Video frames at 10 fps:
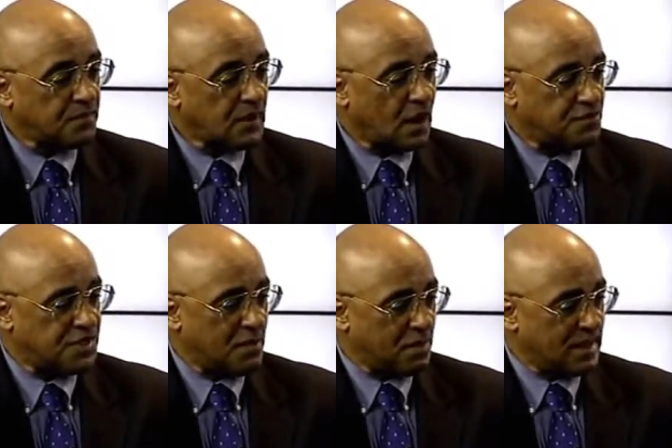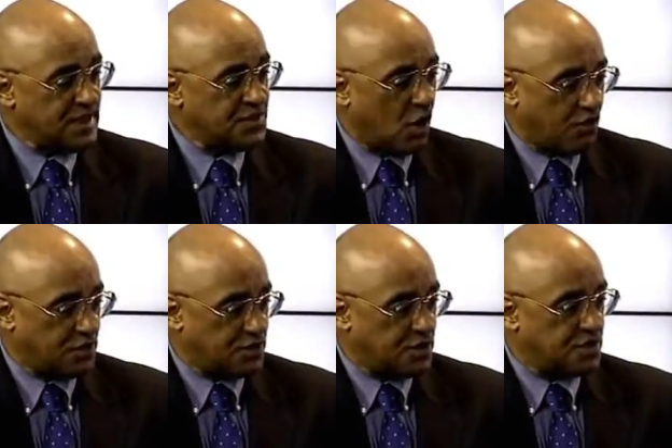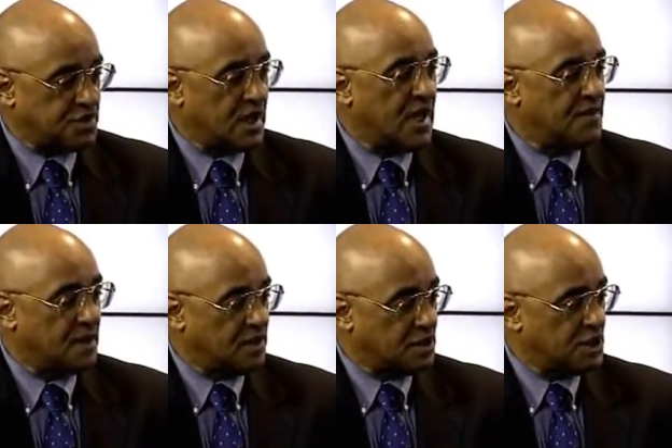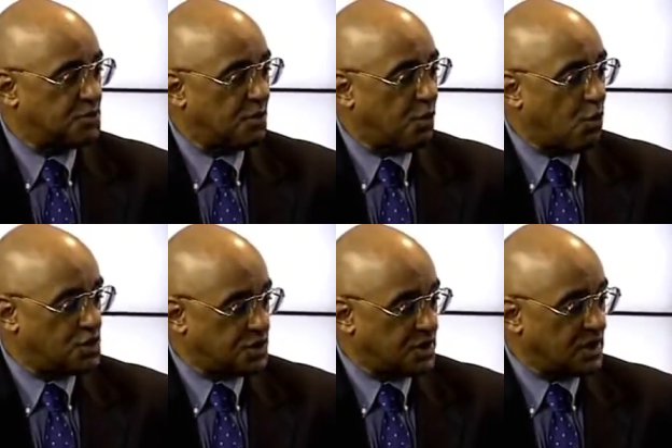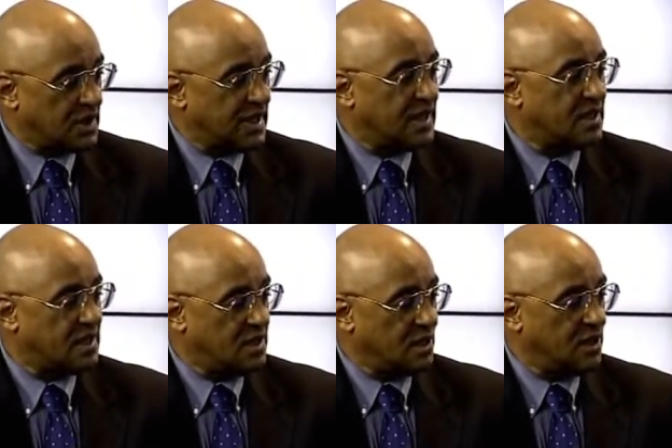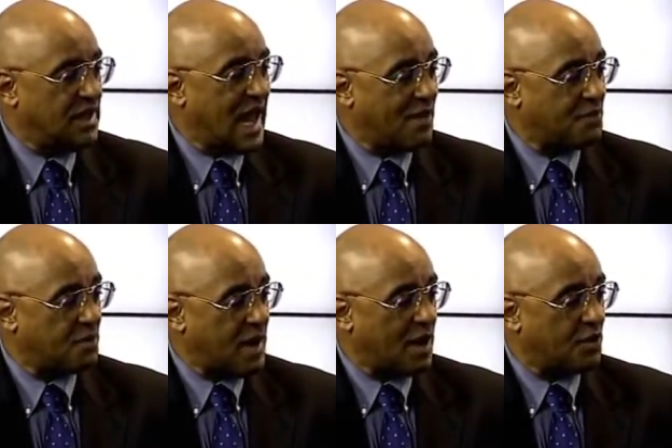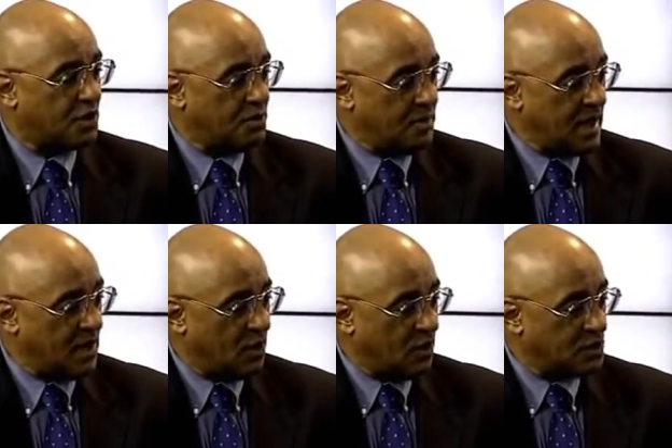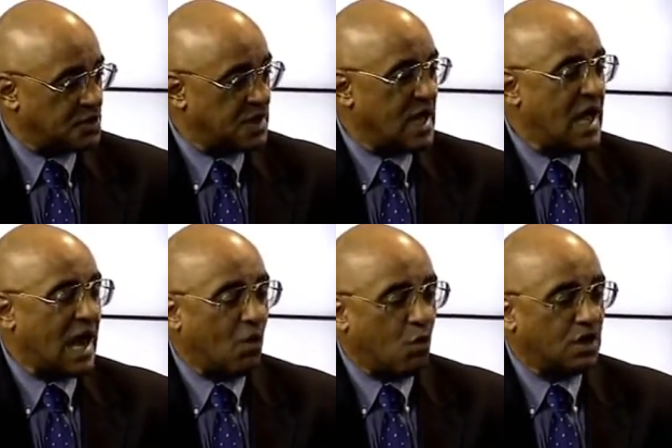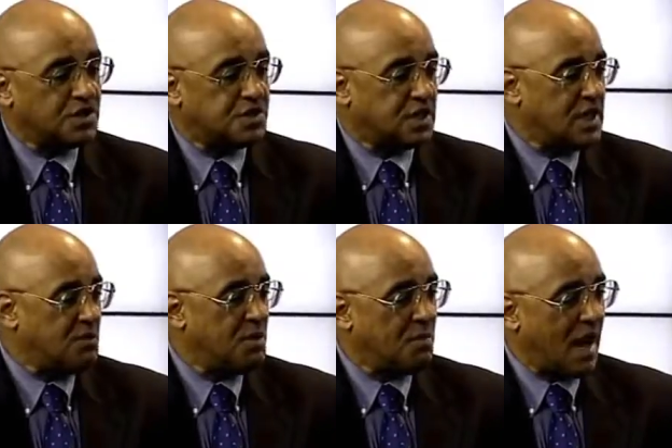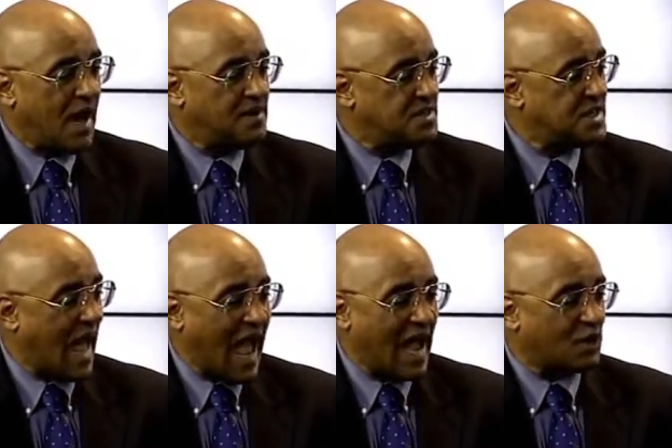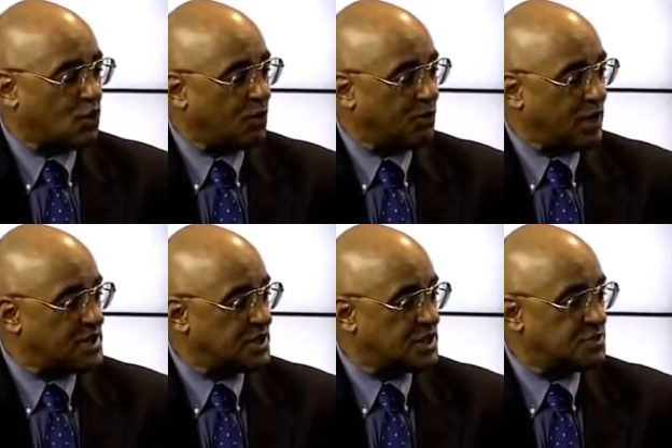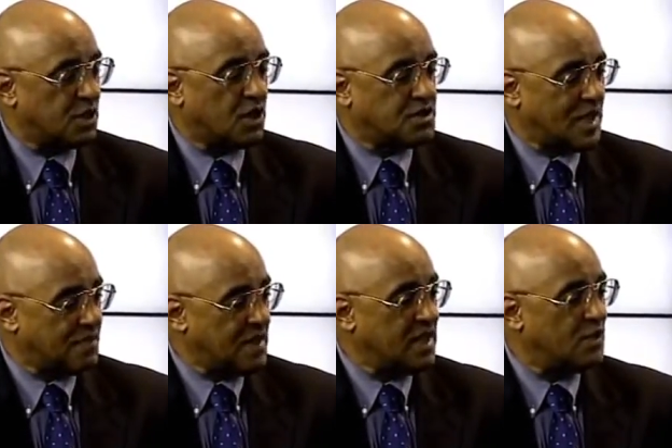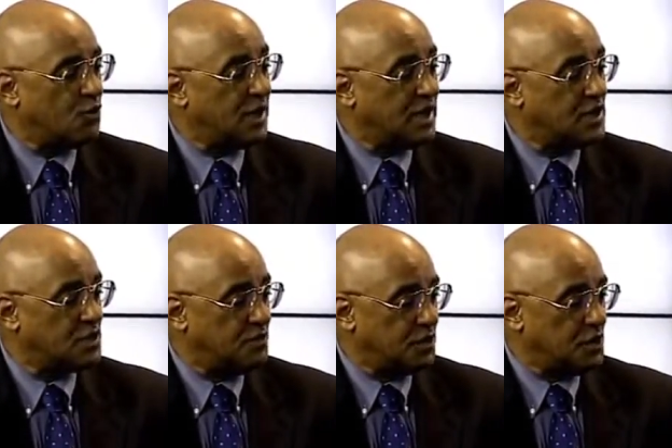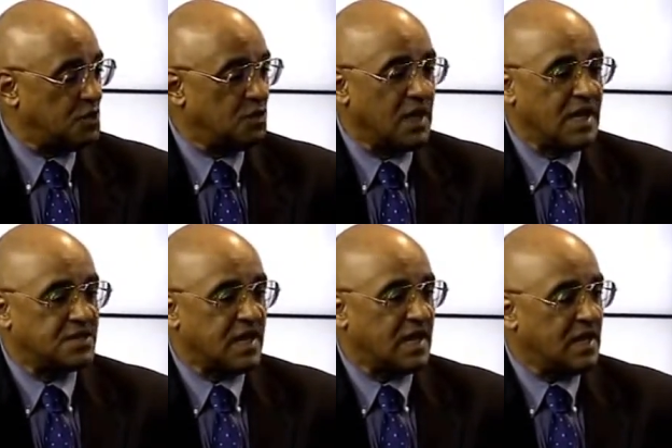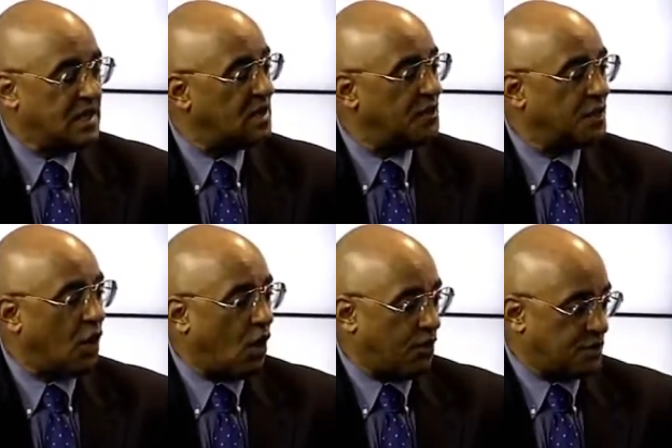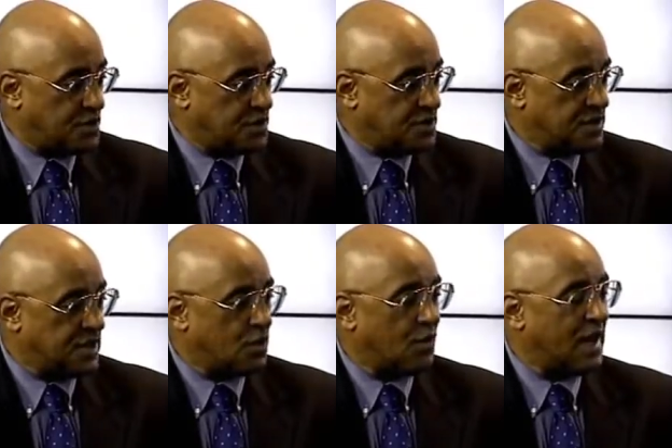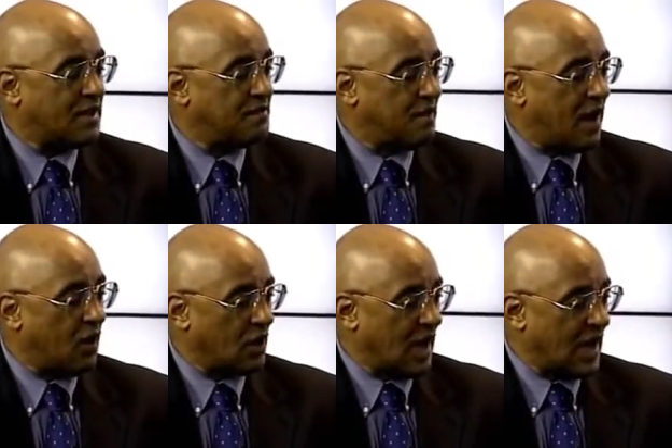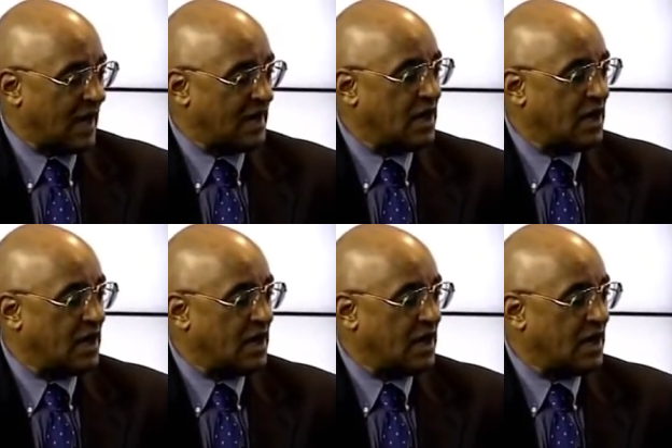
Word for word: of say police officers that are disproportionately killing African American males. Mm -hmm. I want us to keep in mind this act on prejudice because I think if we interviewed, say, any of the officers in the rank and file line,